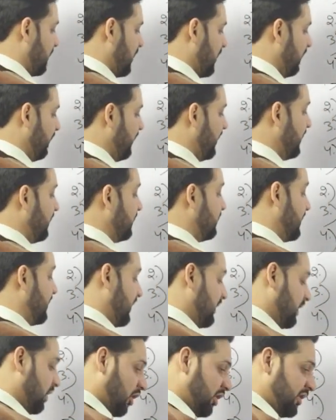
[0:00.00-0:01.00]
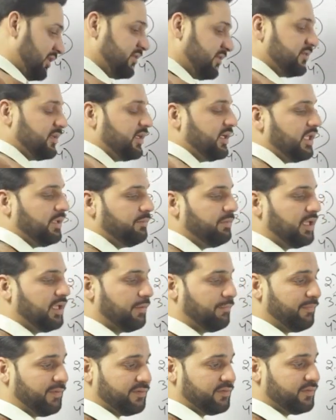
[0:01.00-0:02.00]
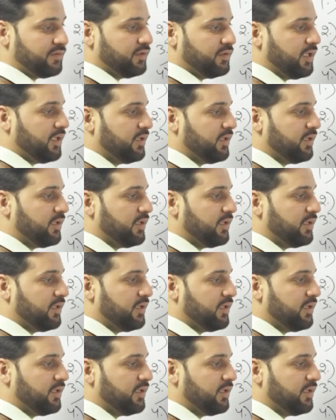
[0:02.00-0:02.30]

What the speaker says: There are various technologies in the DBMS.